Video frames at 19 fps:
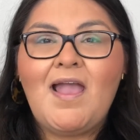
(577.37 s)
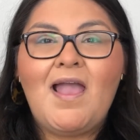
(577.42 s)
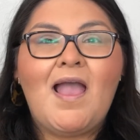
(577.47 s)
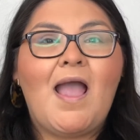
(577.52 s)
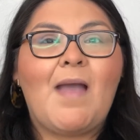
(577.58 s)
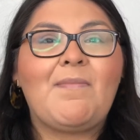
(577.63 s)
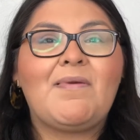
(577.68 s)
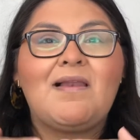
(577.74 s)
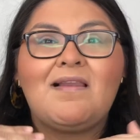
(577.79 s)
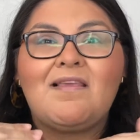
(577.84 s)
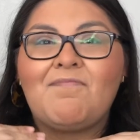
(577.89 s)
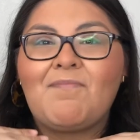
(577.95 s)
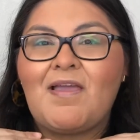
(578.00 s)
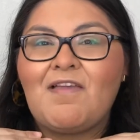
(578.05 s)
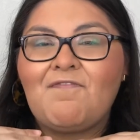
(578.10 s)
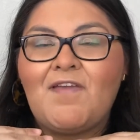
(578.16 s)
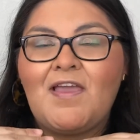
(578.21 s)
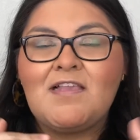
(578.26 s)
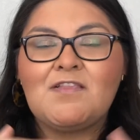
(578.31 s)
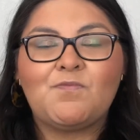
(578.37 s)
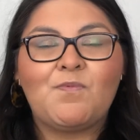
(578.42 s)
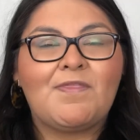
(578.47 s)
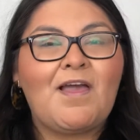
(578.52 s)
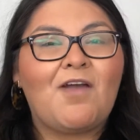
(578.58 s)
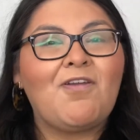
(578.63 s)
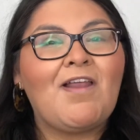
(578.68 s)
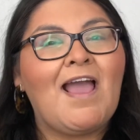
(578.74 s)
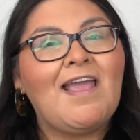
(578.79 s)
I'm gonna leave my face
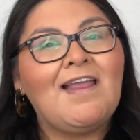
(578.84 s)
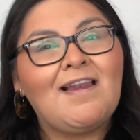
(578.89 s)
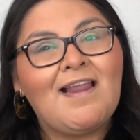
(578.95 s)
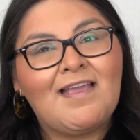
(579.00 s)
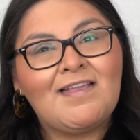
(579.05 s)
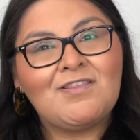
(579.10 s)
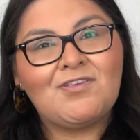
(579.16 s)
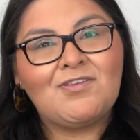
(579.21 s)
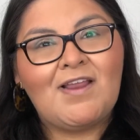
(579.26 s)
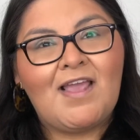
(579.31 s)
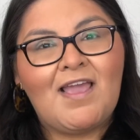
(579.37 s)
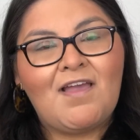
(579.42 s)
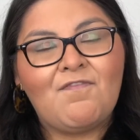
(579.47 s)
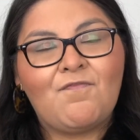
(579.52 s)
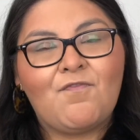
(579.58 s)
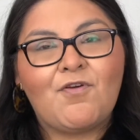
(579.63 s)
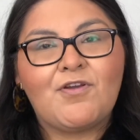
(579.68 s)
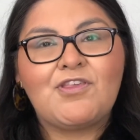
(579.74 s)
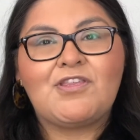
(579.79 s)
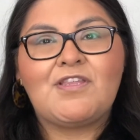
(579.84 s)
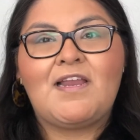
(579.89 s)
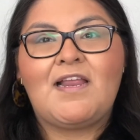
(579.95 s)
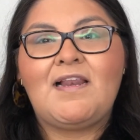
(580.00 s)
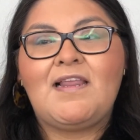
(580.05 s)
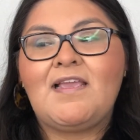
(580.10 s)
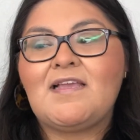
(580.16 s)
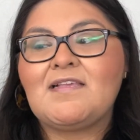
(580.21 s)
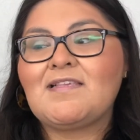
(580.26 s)
without highlight today,
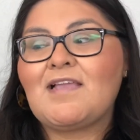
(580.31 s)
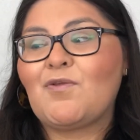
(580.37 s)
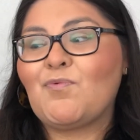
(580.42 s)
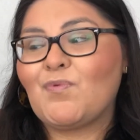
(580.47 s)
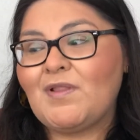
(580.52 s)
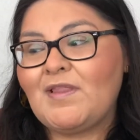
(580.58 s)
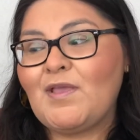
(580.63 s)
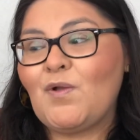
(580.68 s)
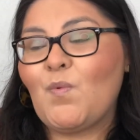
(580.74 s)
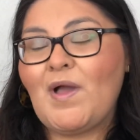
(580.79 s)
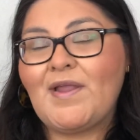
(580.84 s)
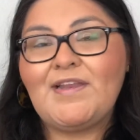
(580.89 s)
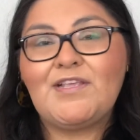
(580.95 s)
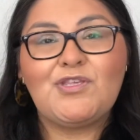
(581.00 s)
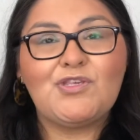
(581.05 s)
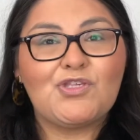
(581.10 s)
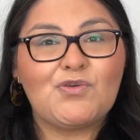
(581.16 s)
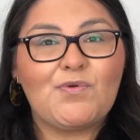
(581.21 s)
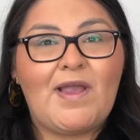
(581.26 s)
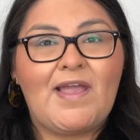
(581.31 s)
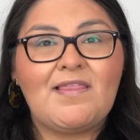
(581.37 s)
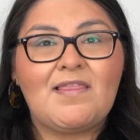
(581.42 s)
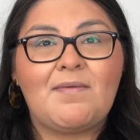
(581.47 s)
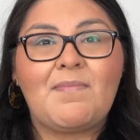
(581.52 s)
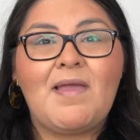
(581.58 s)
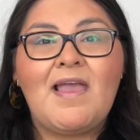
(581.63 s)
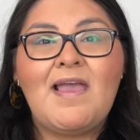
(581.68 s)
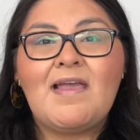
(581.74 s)
unfortunately, because I really wanted to try
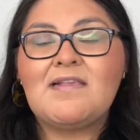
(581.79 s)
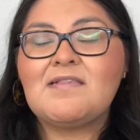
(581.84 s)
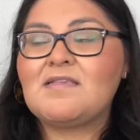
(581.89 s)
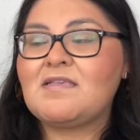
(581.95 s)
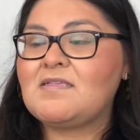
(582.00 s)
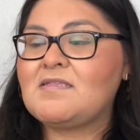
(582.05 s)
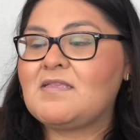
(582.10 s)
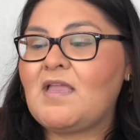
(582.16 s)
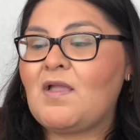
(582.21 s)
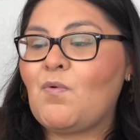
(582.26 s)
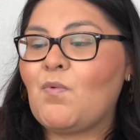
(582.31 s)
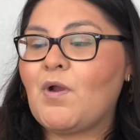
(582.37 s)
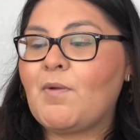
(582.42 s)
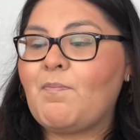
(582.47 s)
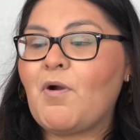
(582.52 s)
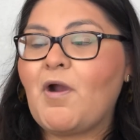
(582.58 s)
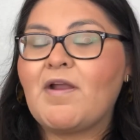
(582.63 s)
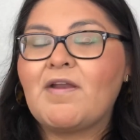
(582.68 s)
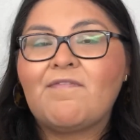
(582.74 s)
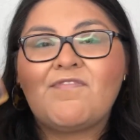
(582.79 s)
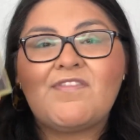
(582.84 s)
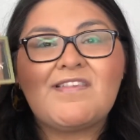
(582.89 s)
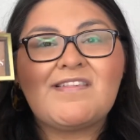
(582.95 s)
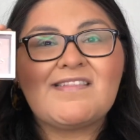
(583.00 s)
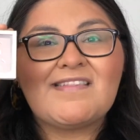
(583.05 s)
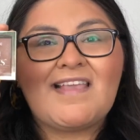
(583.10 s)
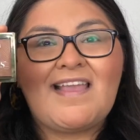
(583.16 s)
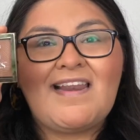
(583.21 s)
them since they were part of the
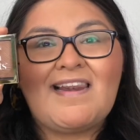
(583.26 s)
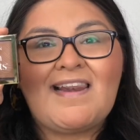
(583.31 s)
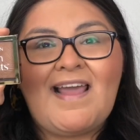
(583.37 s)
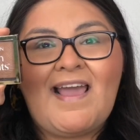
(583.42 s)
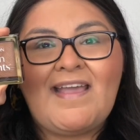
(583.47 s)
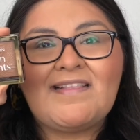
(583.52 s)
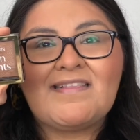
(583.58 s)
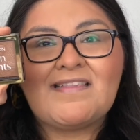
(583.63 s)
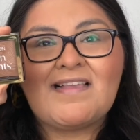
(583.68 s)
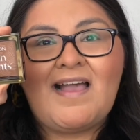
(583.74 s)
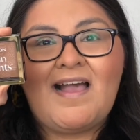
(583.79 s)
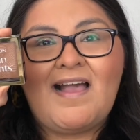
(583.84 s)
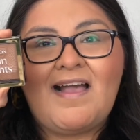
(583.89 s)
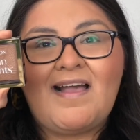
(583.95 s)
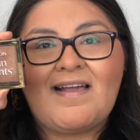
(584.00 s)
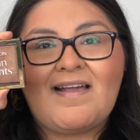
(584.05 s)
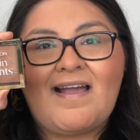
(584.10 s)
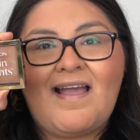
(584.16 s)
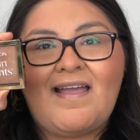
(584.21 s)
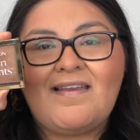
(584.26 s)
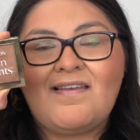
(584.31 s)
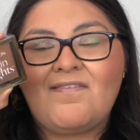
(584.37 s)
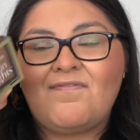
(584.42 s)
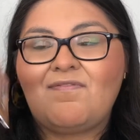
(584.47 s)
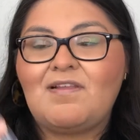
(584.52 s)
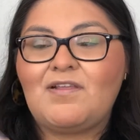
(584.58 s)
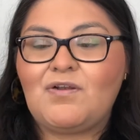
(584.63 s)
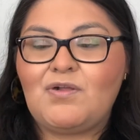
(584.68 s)
Skin Lights kind
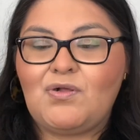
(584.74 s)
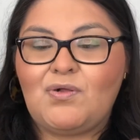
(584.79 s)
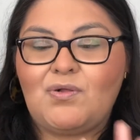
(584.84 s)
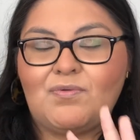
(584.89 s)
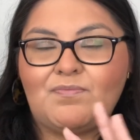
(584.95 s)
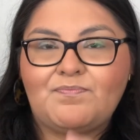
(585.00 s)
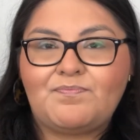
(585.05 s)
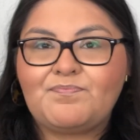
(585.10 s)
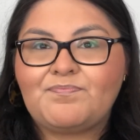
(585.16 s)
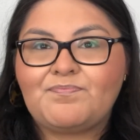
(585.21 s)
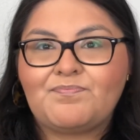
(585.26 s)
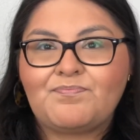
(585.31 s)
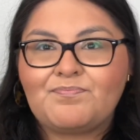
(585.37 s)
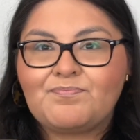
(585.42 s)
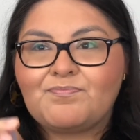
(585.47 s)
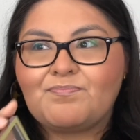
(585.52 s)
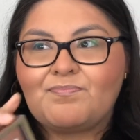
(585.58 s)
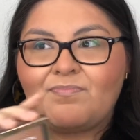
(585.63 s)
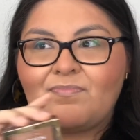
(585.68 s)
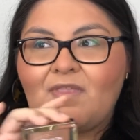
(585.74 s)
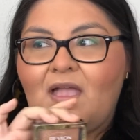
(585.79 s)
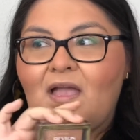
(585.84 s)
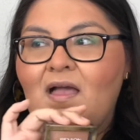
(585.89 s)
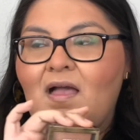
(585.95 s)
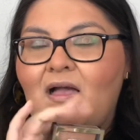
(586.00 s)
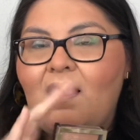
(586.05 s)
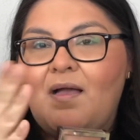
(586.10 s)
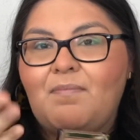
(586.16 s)
of little
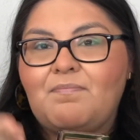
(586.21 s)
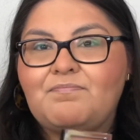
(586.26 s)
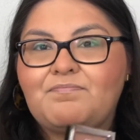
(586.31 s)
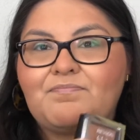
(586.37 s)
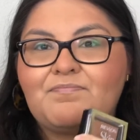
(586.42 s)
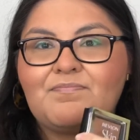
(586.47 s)
line,